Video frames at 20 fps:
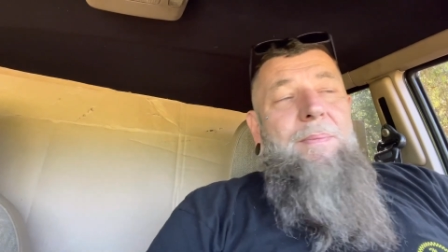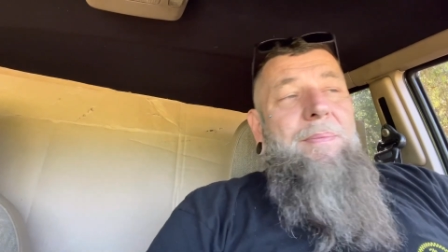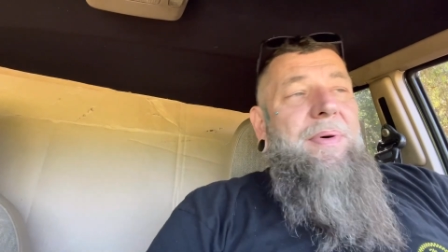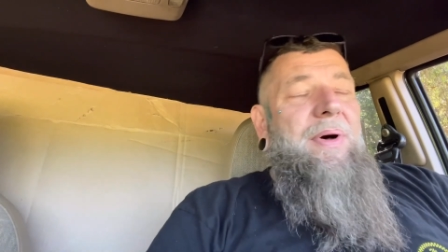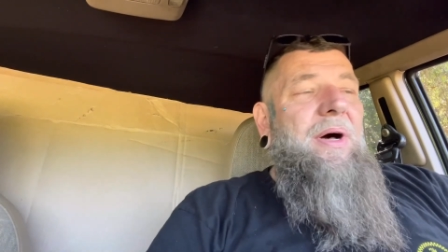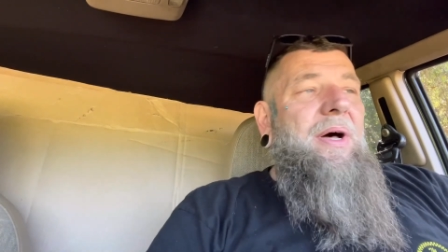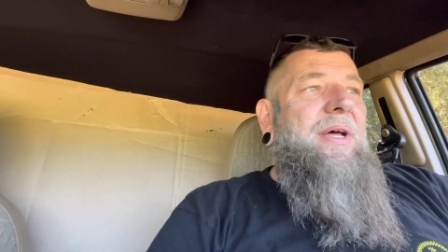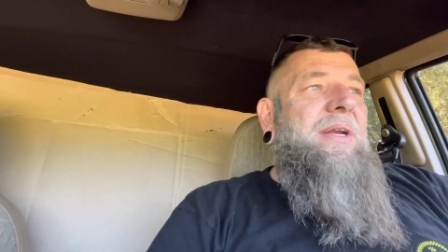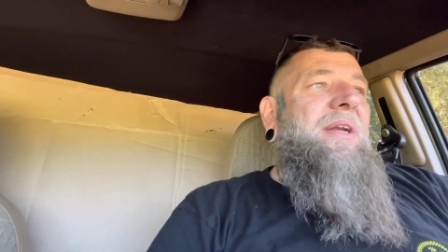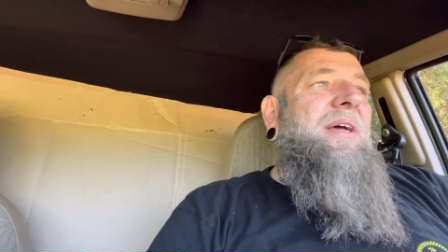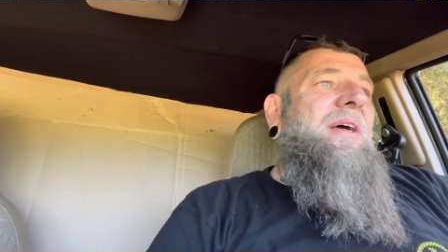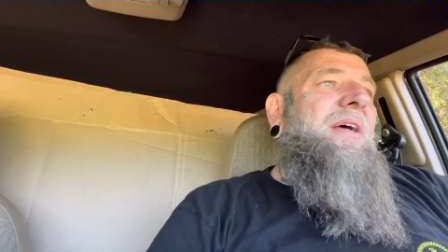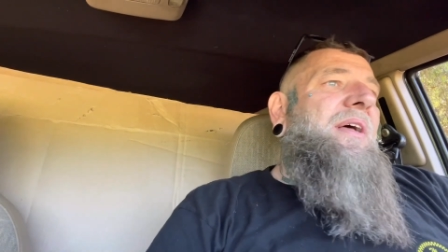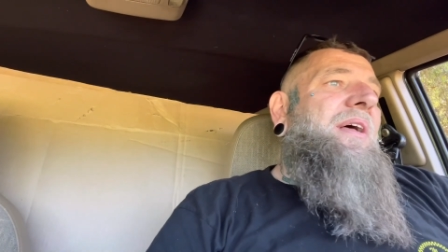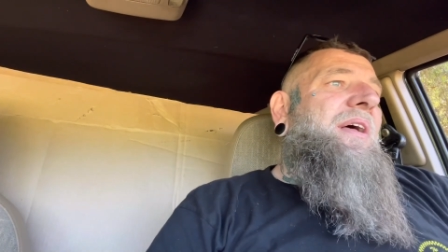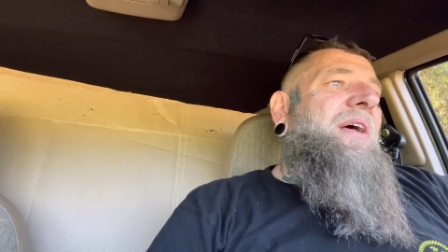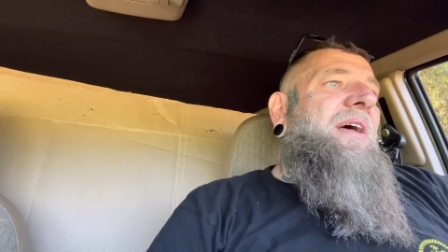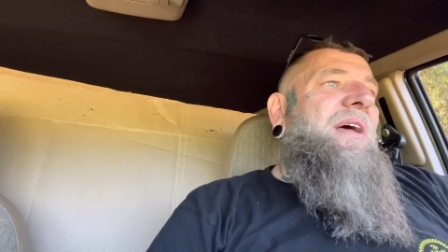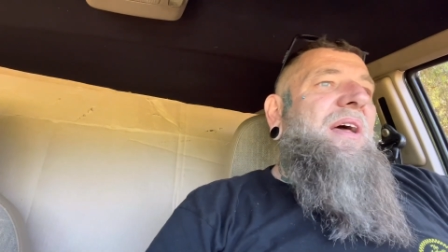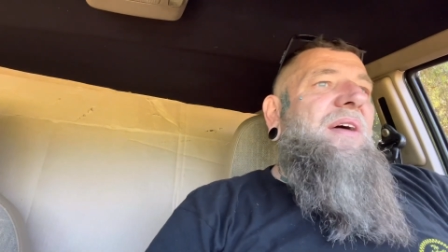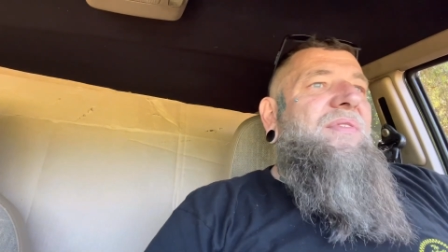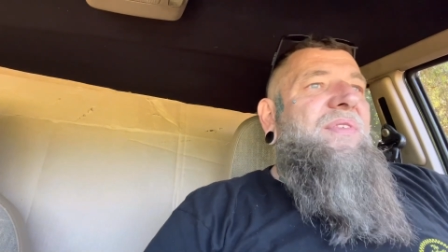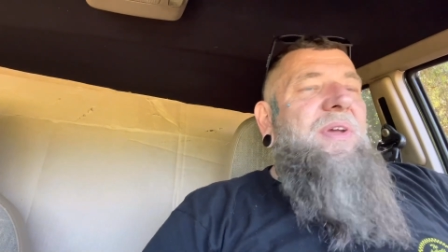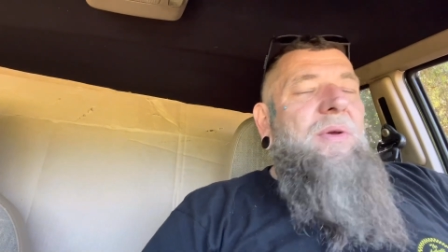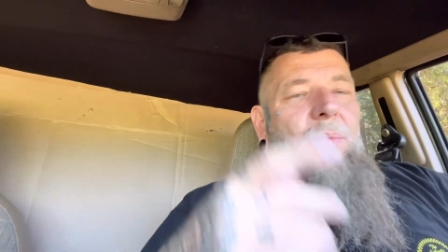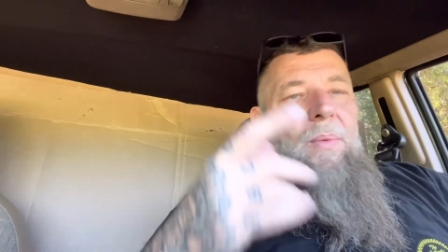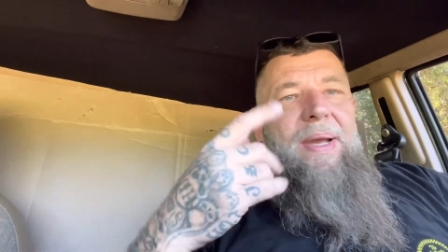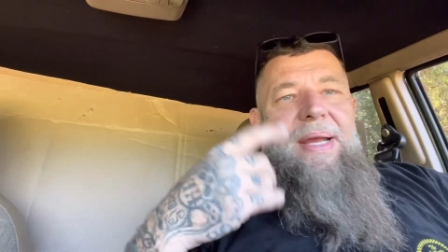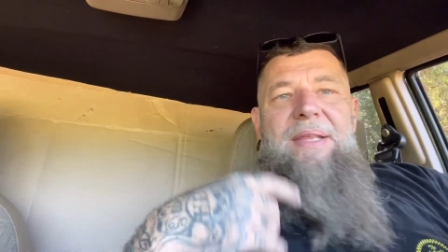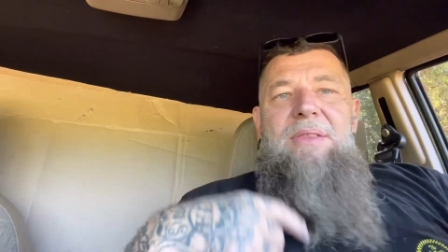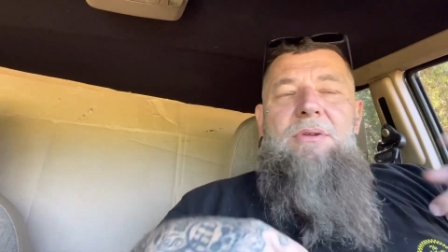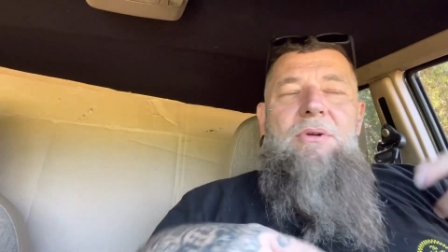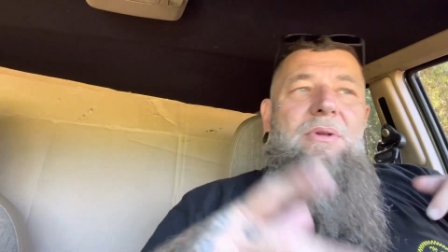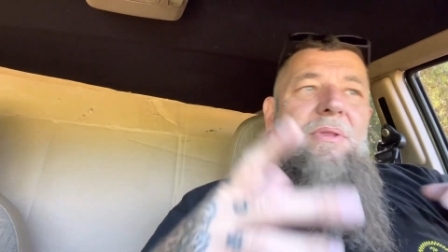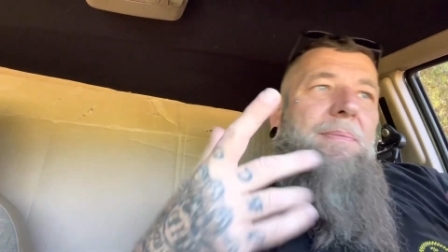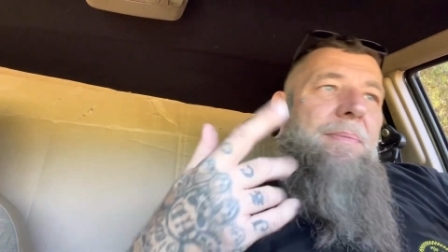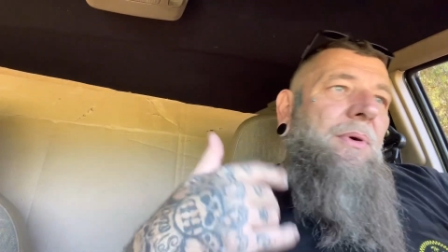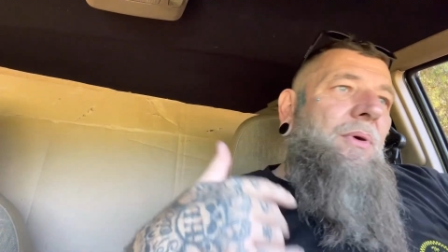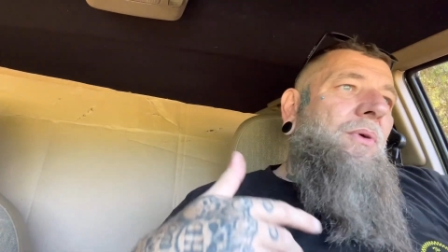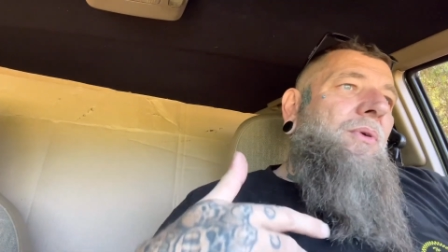But if you weed through
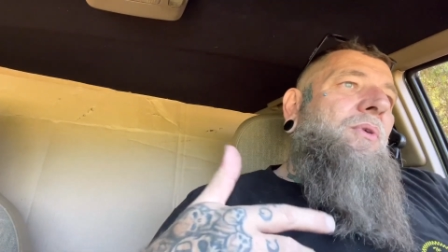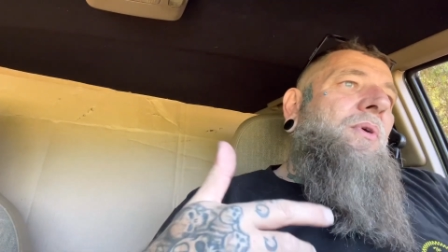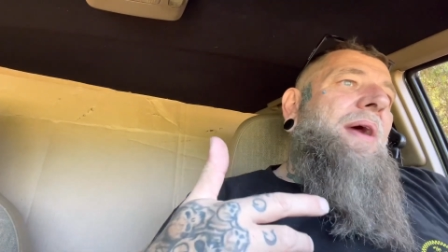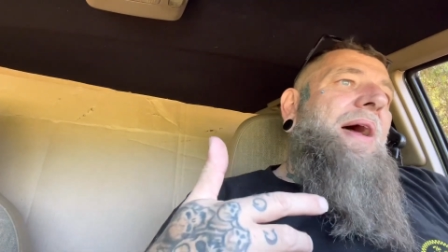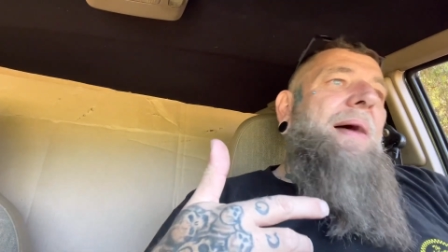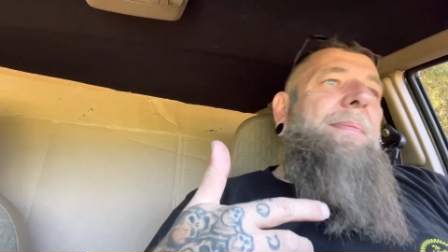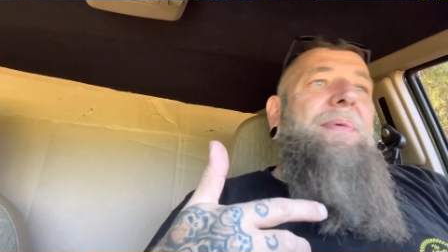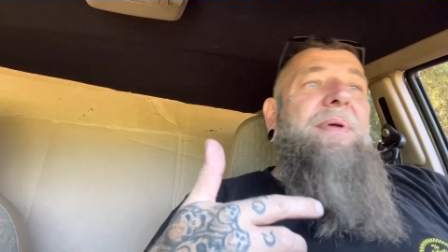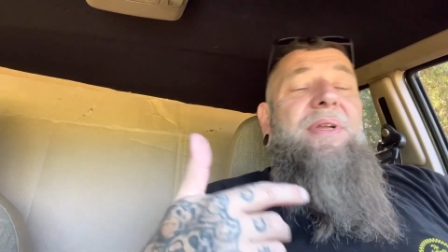the bull crap